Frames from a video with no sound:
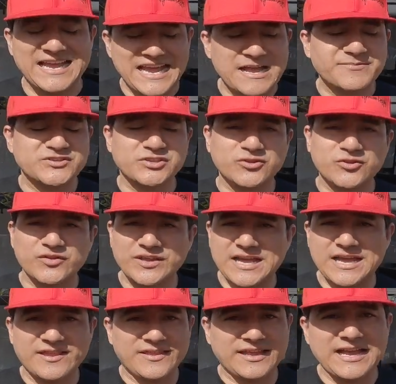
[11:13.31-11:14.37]
Absolutely,
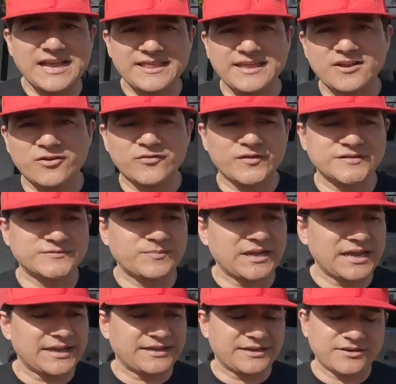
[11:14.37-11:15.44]
yeah. The guy that owned this
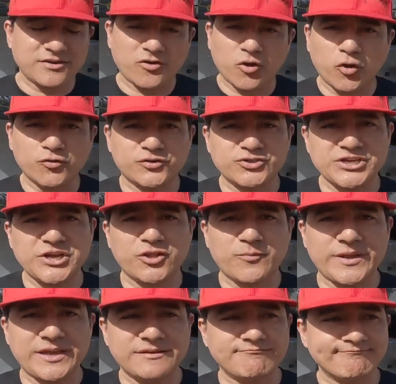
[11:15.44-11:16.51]
bike, you know, older
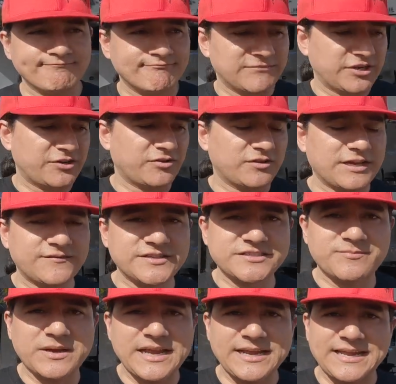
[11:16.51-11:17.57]
gentleman, you know, loved his
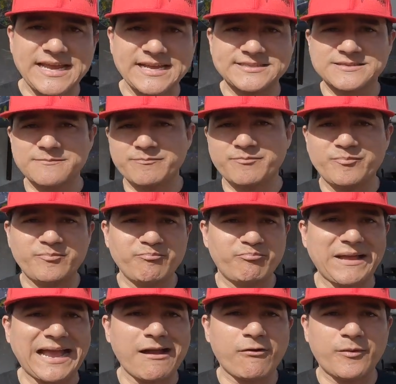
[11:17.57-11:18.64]
bike, had some
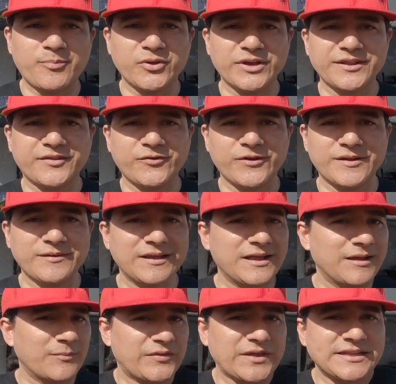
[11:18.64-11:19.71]
power put into it,
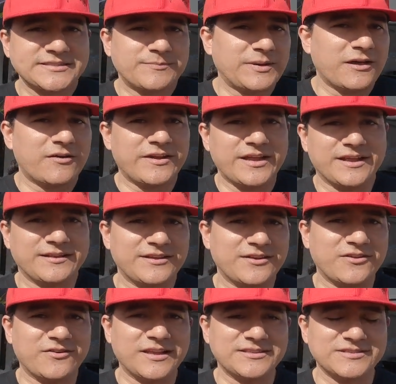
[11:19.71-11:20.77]
but that's about it. You
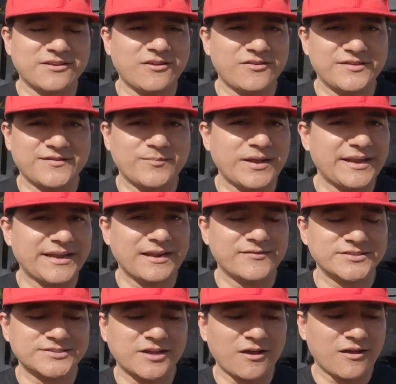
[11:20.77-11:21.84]
know, that's all this bike
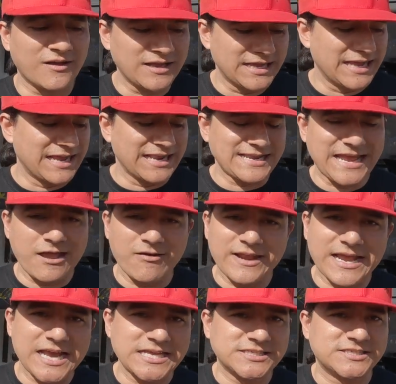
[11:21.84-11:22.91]
ever saw. Now it
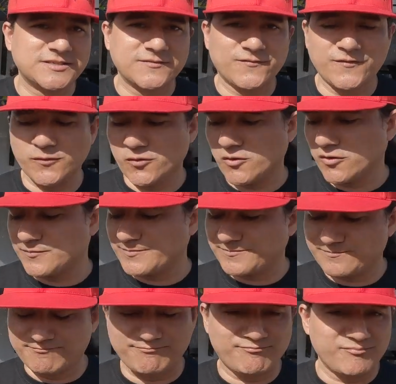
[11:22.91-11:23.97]
has full,
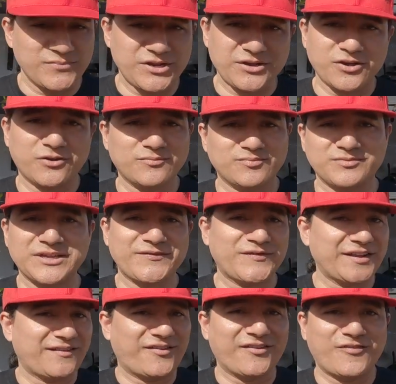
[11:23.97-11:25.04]
you know,
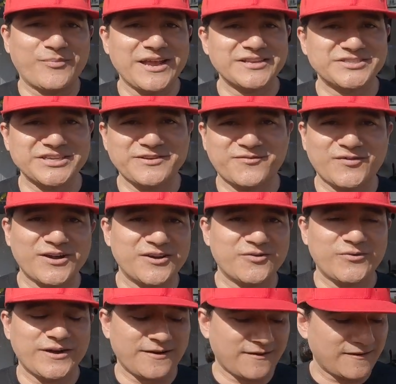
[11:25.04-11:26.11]
lifted suspension, front
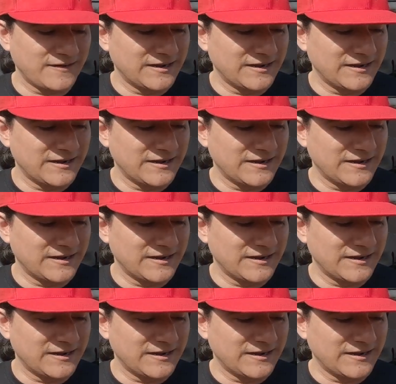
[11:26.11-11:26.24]
and rear.